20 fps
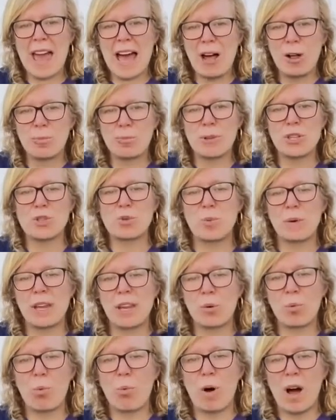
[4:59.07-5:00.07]
out
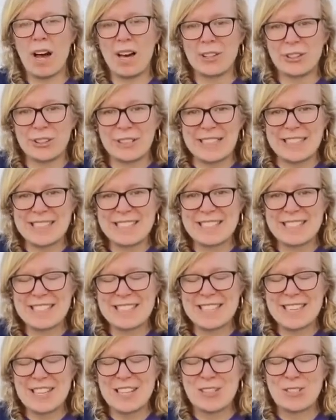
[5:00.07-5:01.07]
between waterings.